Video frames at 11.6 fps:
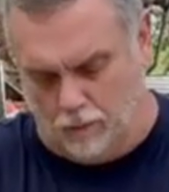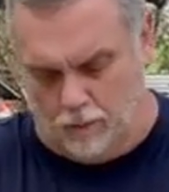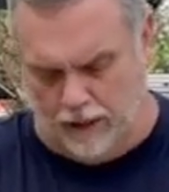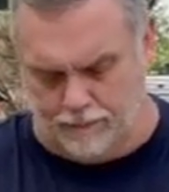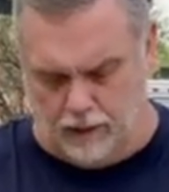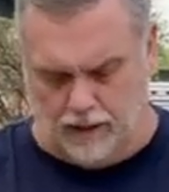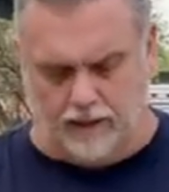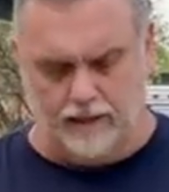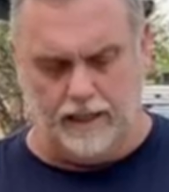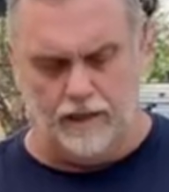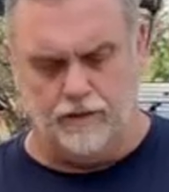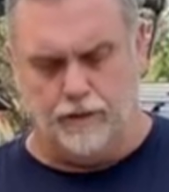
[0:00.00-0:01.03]
we put
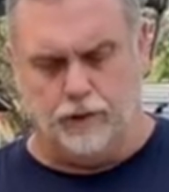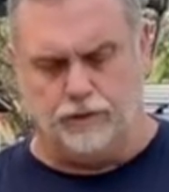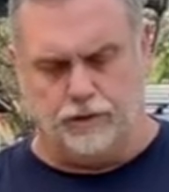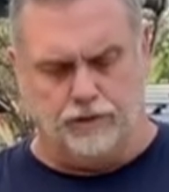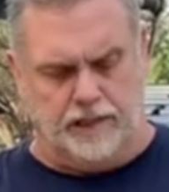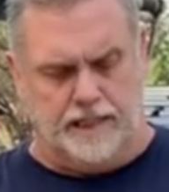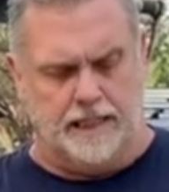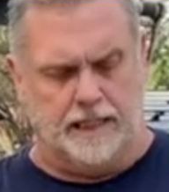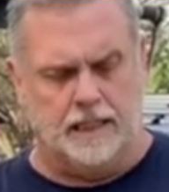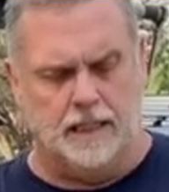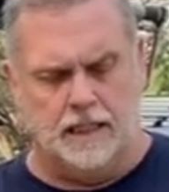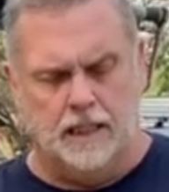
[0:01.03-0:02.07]
these filters
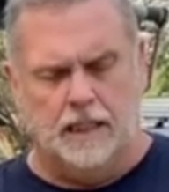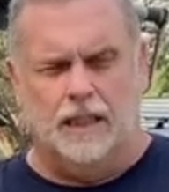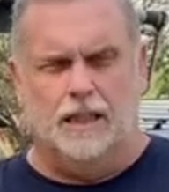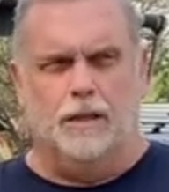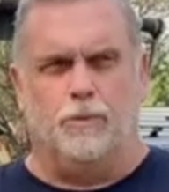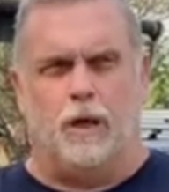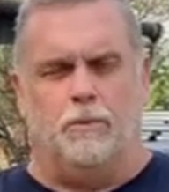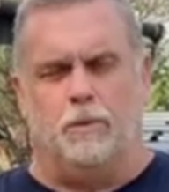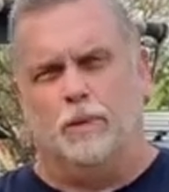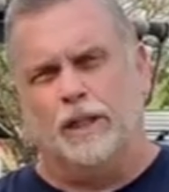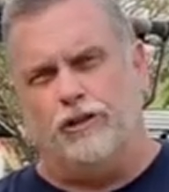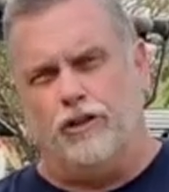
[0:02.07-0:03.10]
in
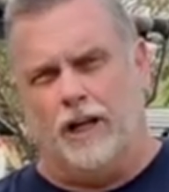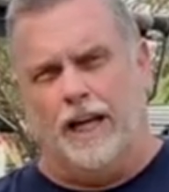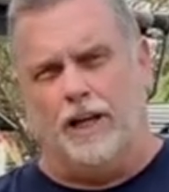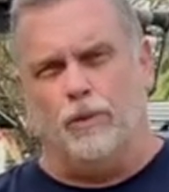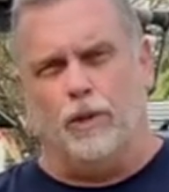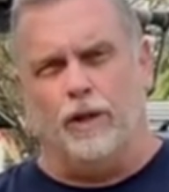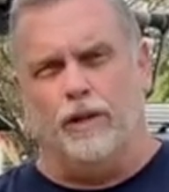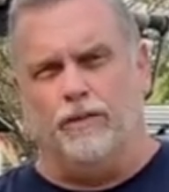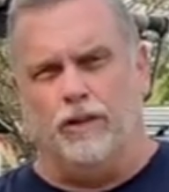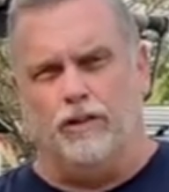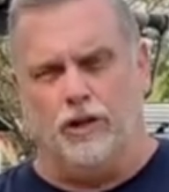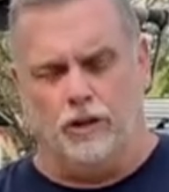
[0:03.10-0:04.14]
probably January of
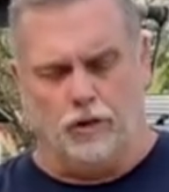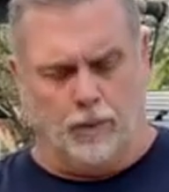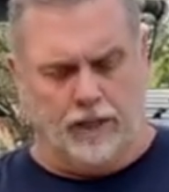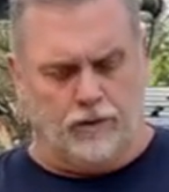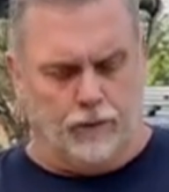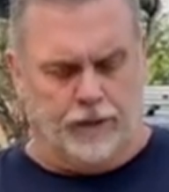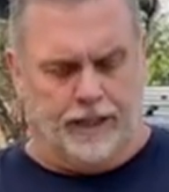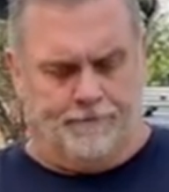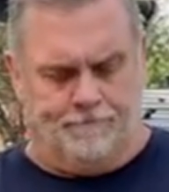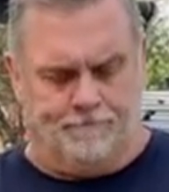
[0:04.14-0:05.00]
this year, 2020.